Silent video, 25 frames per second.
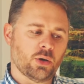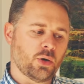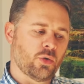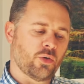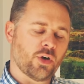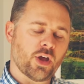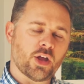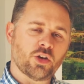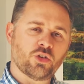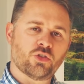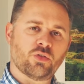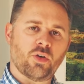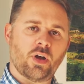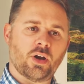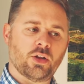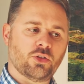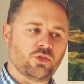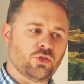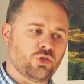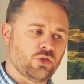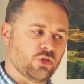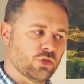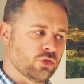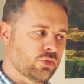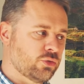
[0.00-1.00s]
oh, a rangefinder
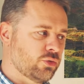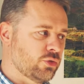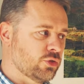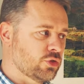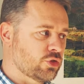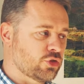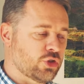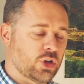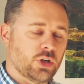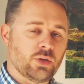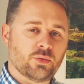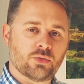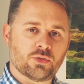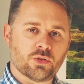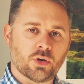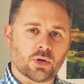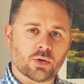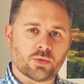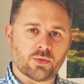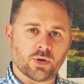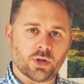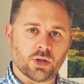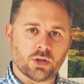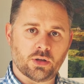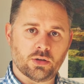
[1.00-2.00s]
is just for street
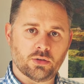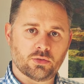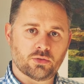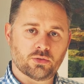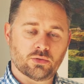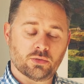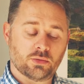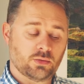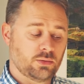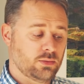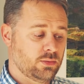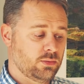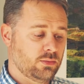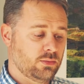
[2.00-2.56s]
photography, because